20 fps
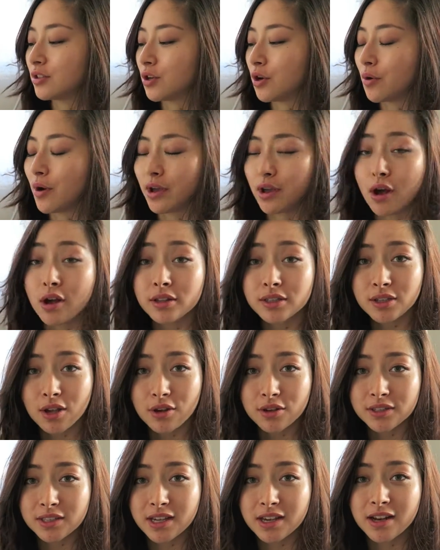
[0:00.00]
So I got
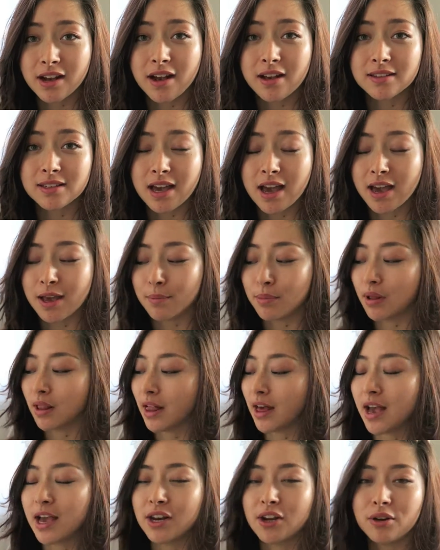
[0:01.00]
salsa because I
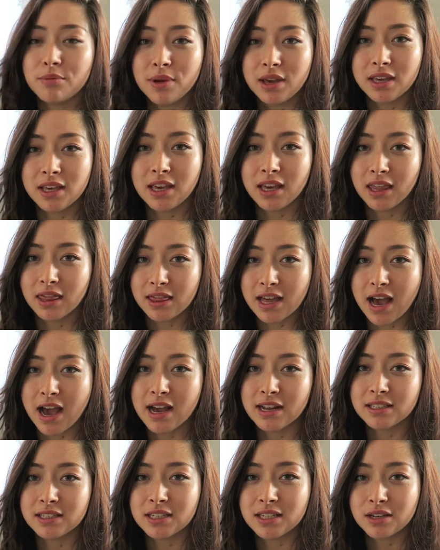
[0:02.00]
plan on making
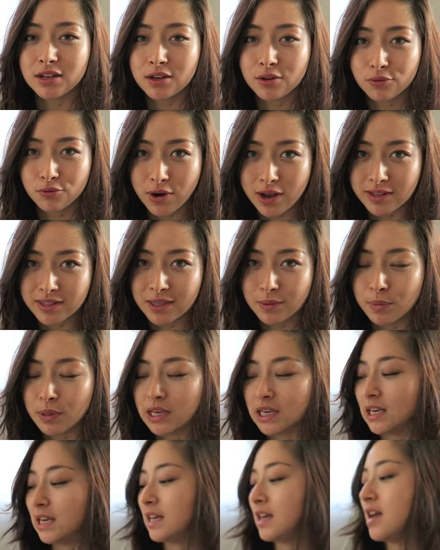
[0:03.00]
that
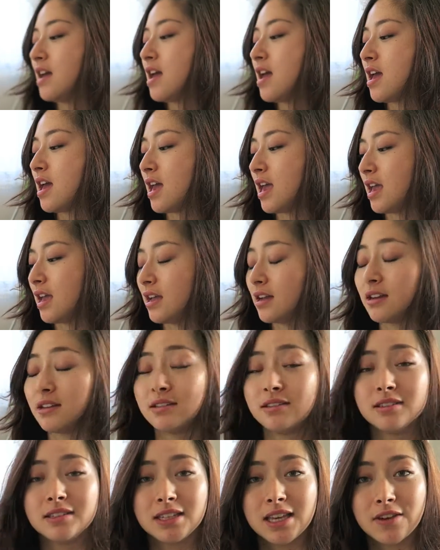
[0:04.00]
recipe
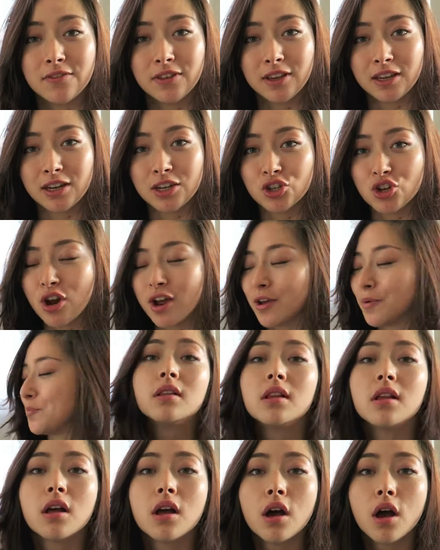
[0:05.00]
and giving it a try.
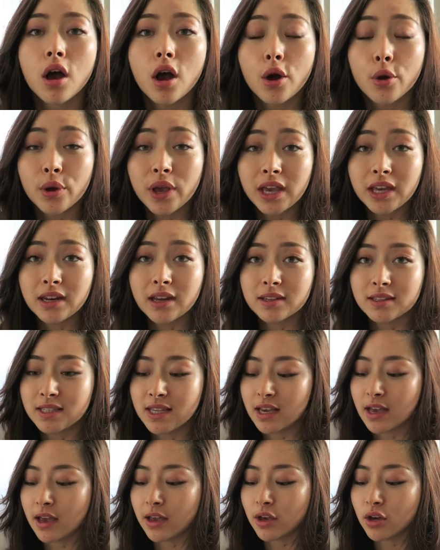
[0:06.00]
Okay, next
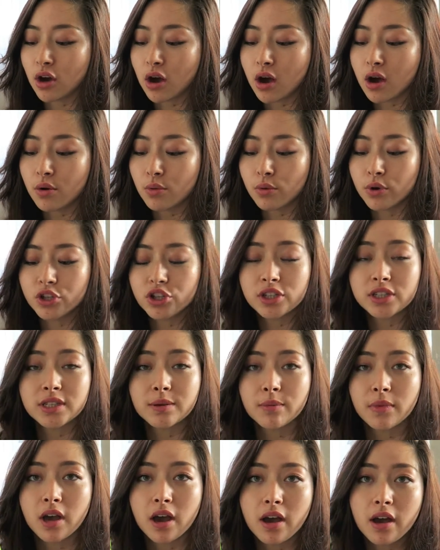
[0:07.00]
thing I got were just
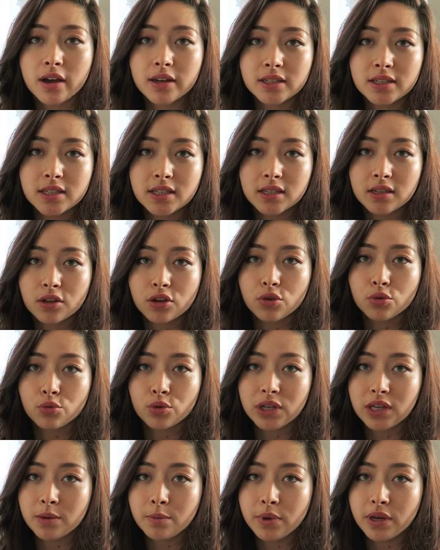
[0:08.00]
some cut
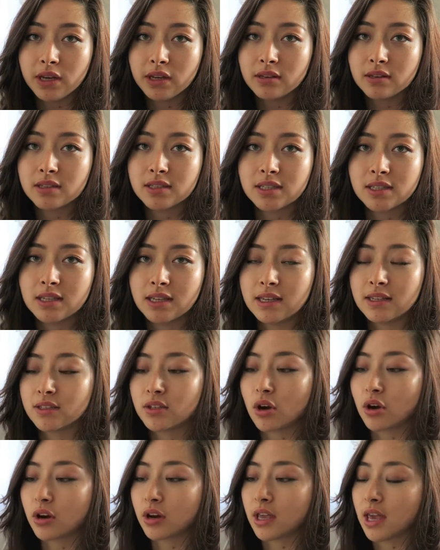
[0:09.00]
green beans. These
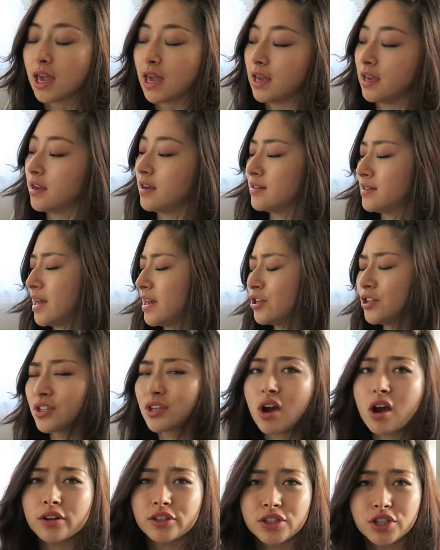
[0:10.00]
are canned. I
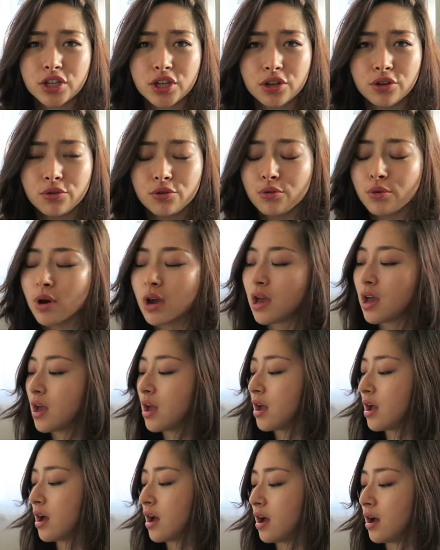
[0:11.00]
just got two.
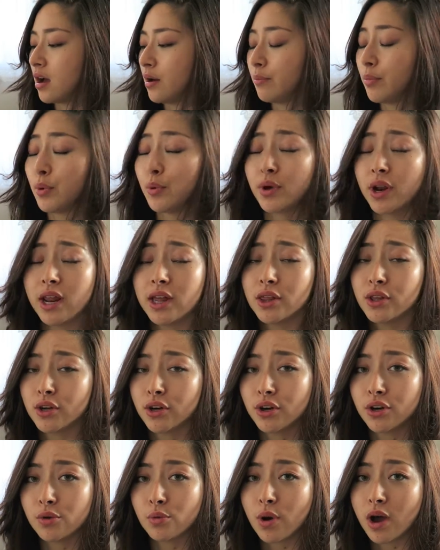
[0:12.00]
But what I
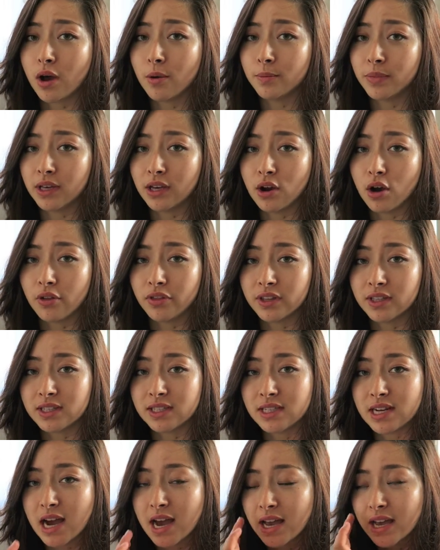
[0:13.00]
learned while being on
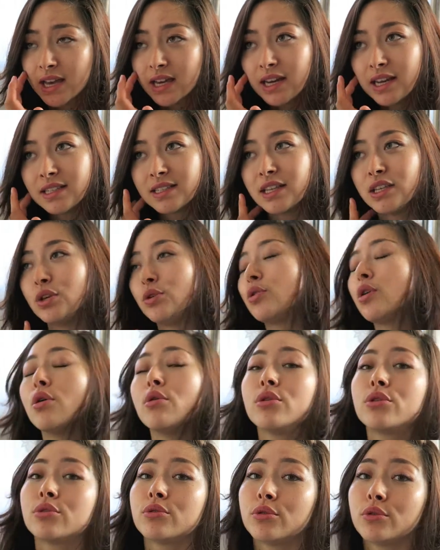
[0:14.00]
this diet is that you
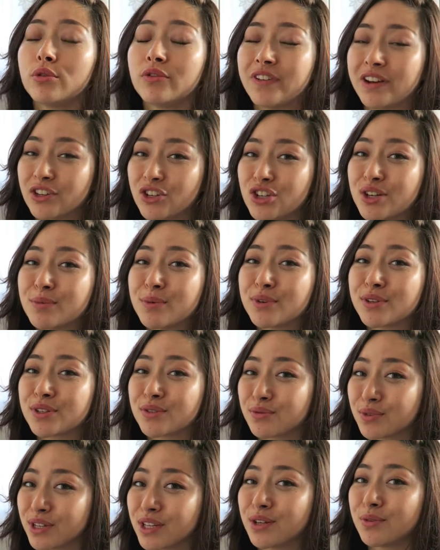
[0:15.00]
go through
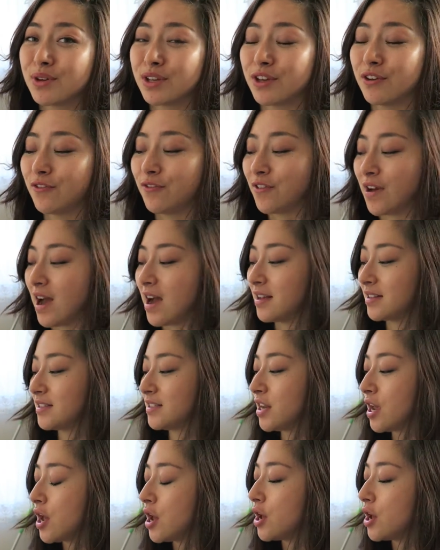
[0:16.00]
vegetables really fast.